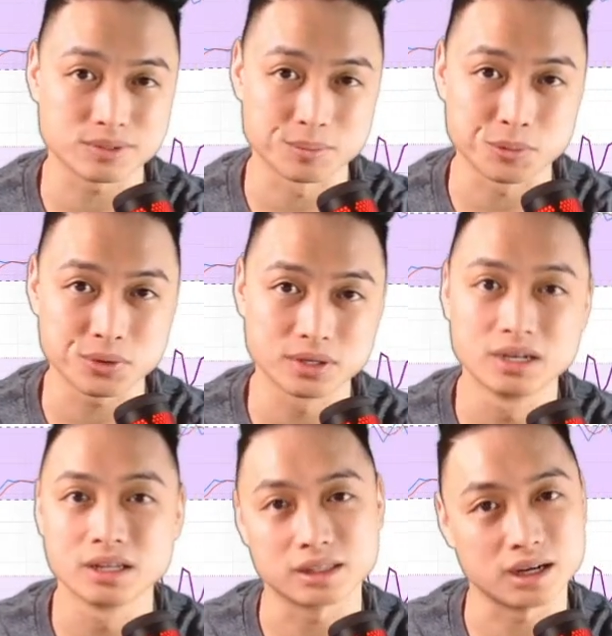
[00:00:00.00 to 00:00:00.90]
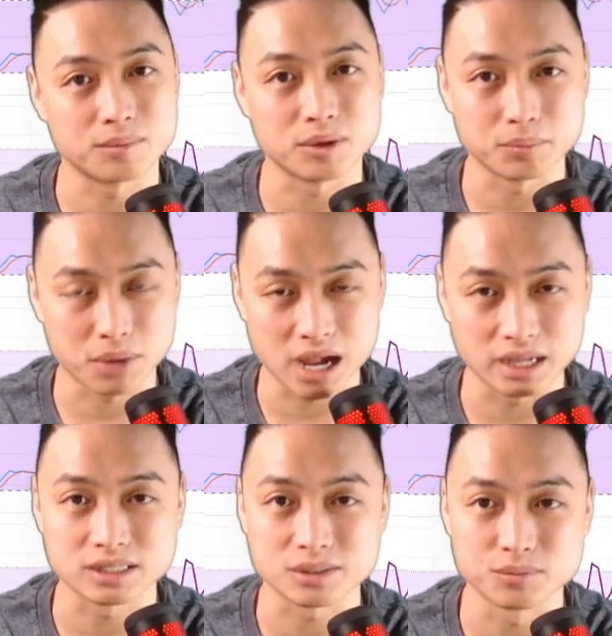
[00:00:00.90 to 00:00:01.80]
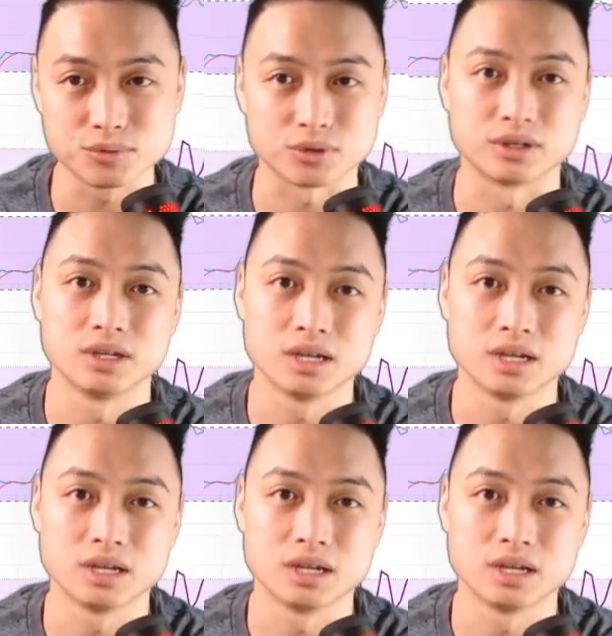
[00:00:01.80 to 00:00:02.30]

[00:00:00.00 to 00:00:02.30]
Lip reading: some more, then I'm going to buy in some more.